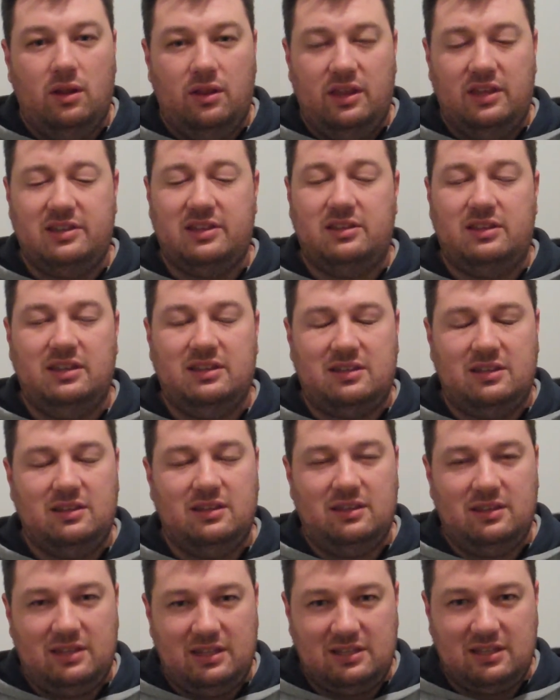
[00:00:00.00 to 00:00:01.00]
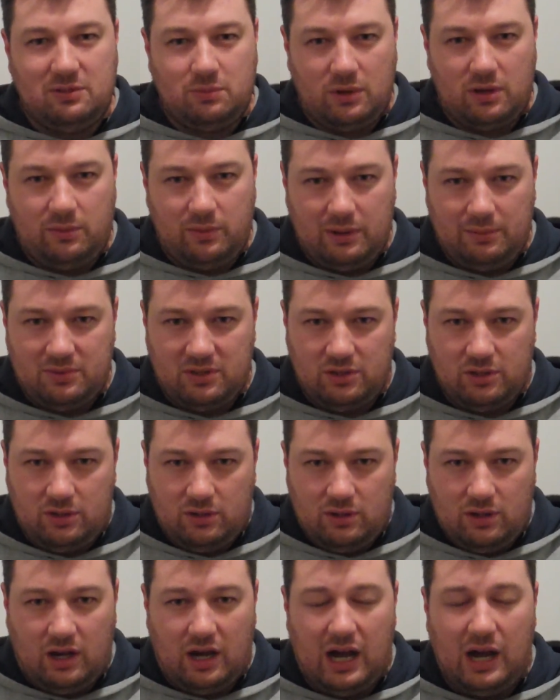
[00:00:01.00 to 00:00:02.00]
This is what I want him to
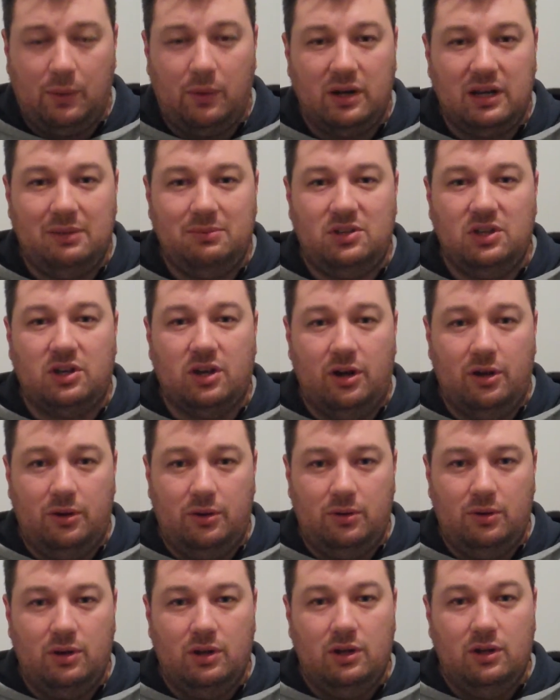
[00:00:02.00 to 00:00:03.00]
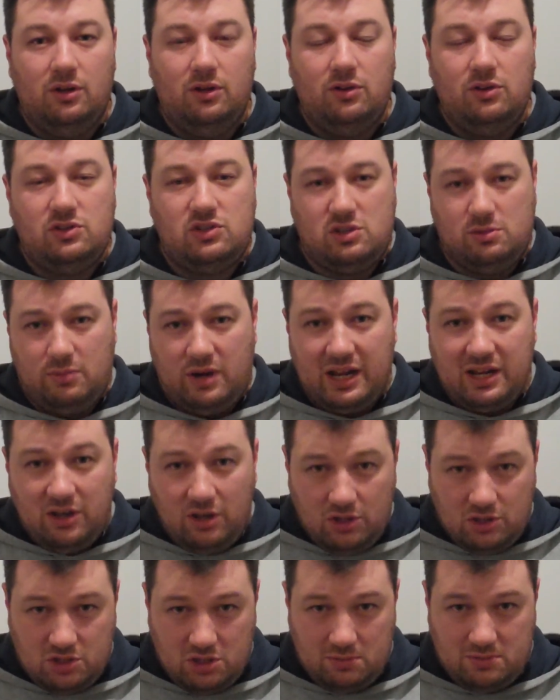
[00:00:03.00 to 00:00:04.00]
do. I want him to go to my
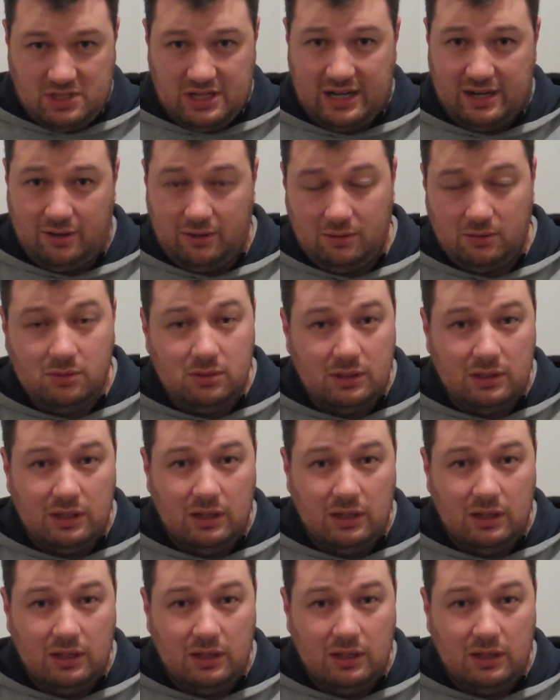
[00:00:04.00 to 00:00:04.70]
YouTube channel,